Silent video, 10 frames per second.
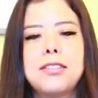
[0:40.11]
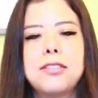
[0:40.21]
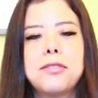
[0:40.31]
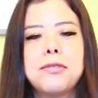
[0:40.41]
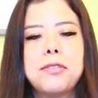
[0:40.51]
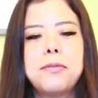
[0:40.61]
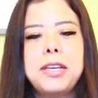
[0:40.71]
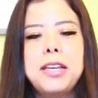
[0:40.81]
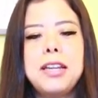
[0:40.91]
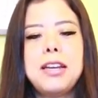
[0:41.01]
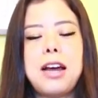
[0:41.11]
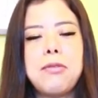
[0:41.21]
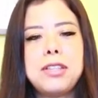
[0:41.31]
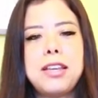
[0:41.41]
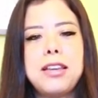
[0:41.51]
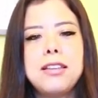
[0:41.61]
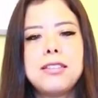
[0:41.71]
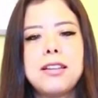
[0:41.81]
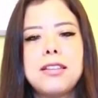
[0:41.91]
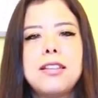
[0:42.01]
So for me,
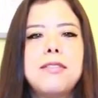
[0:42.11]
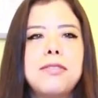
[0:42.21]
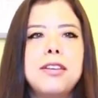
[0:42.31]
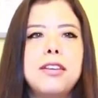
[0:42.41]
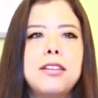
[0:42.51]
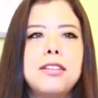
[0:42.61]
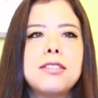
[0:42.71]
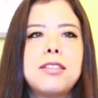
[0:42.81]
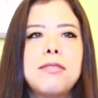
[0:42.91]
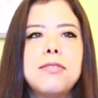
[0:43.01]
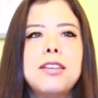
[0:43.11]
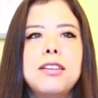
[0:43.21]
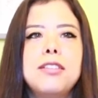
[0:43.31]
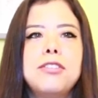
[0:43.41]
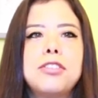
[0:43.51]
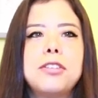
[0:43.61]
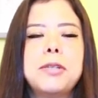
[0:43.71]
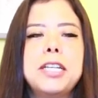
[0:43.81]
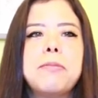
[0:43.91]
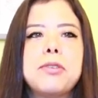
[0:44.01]
nowadays that I live here safely in Germany,